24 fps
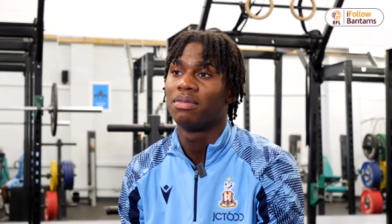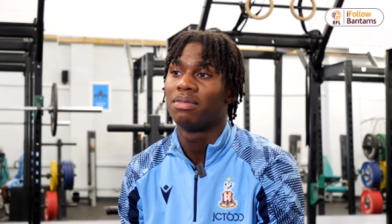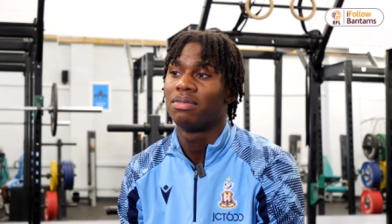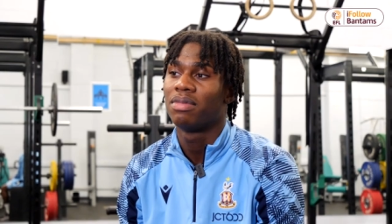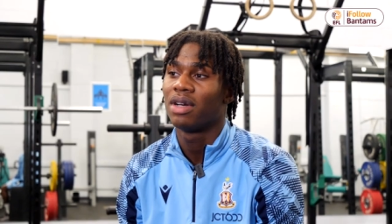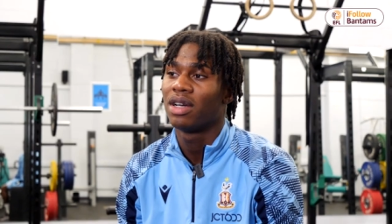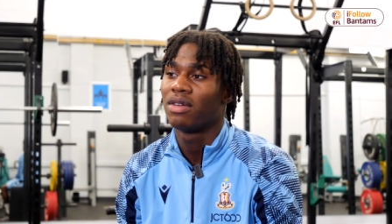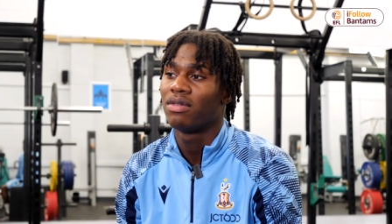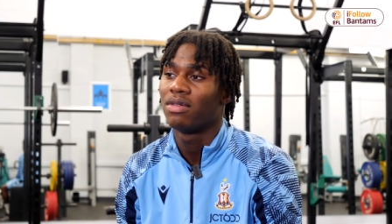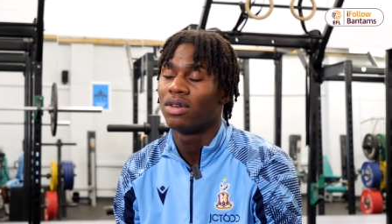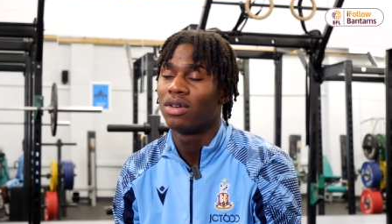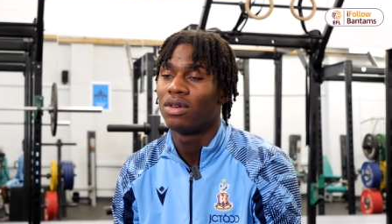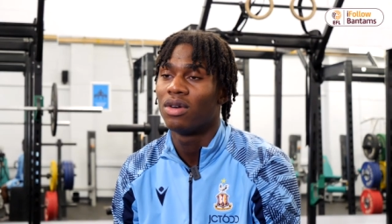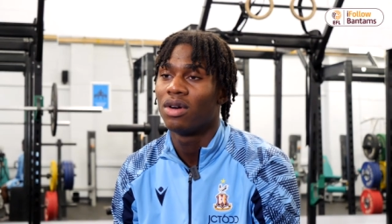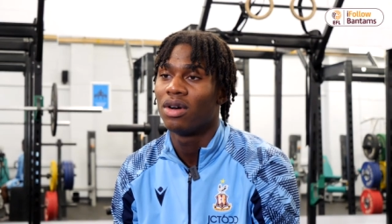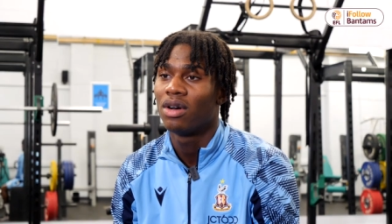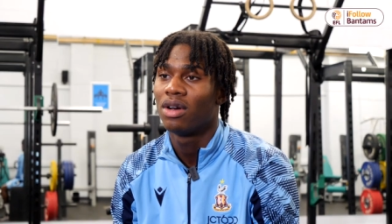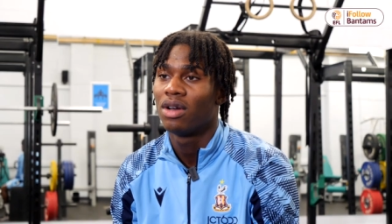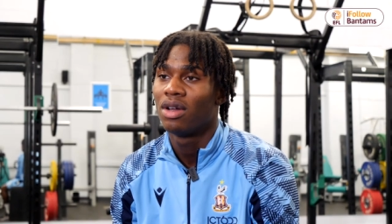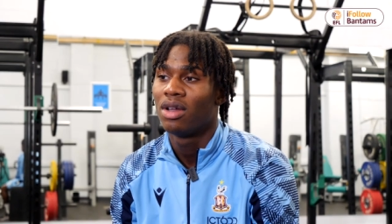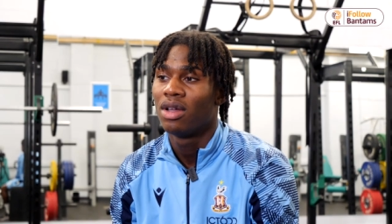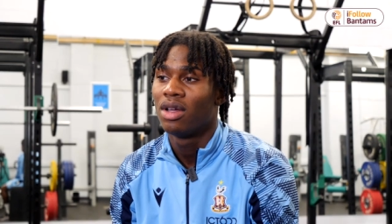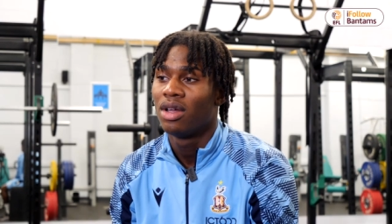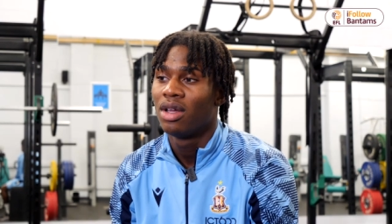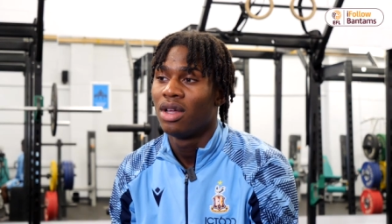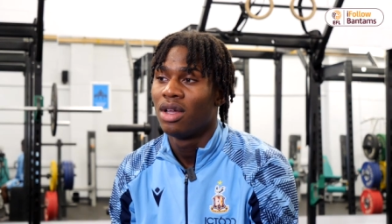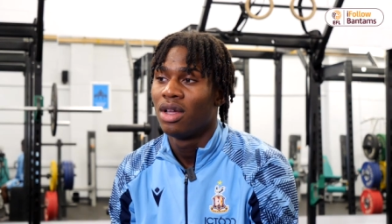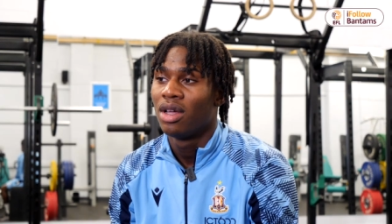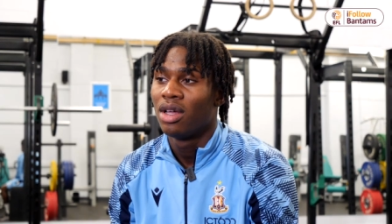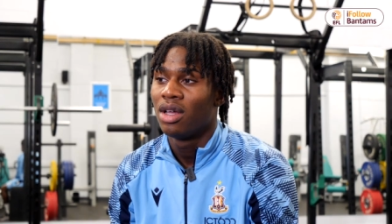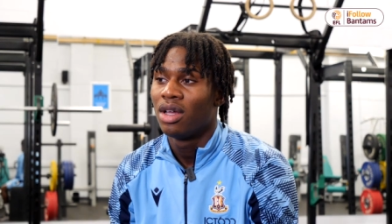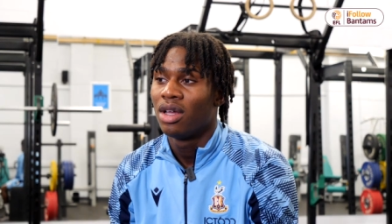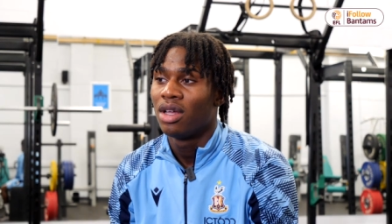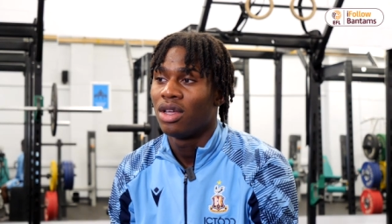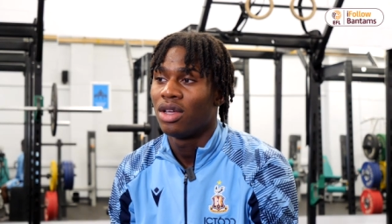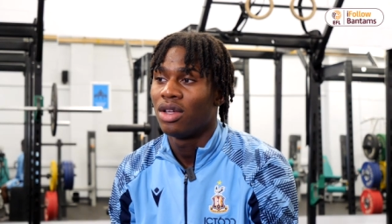Bradford got,
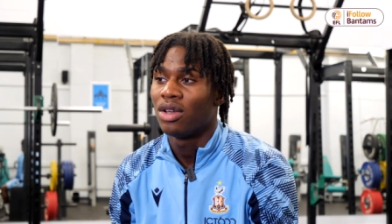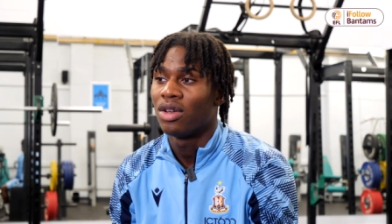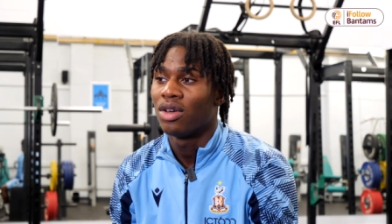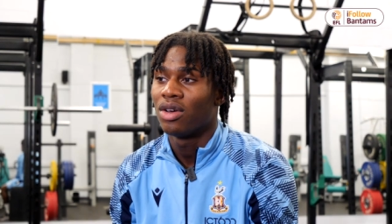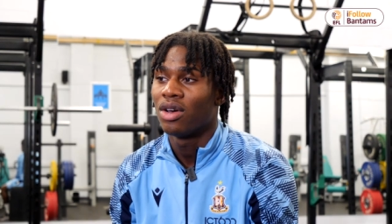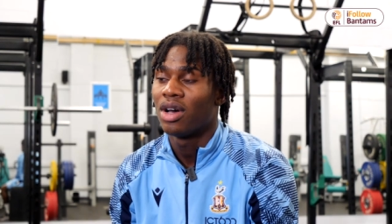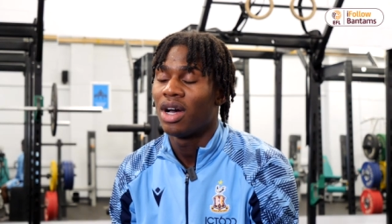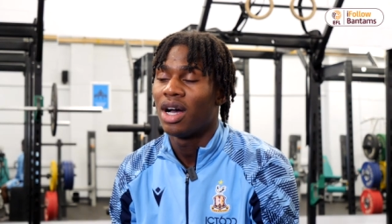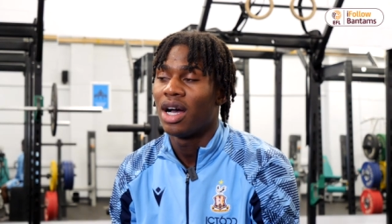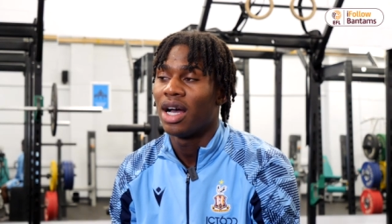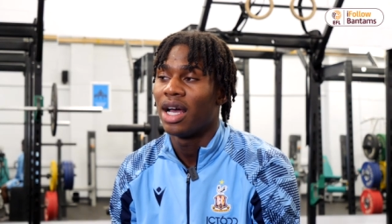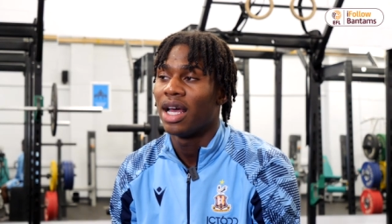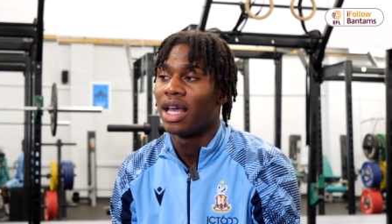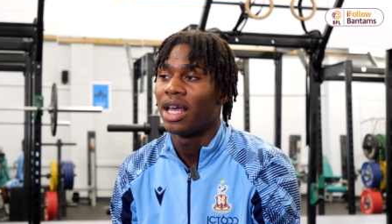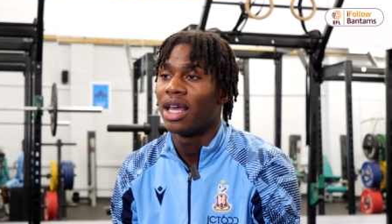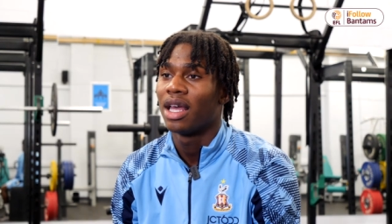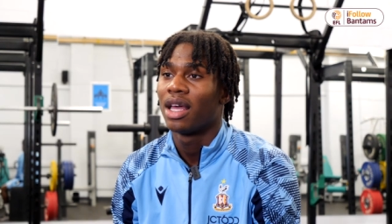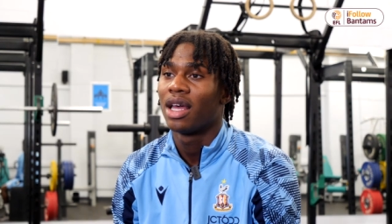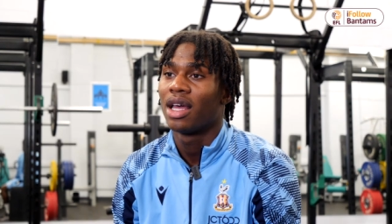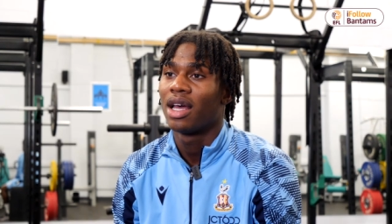you know, high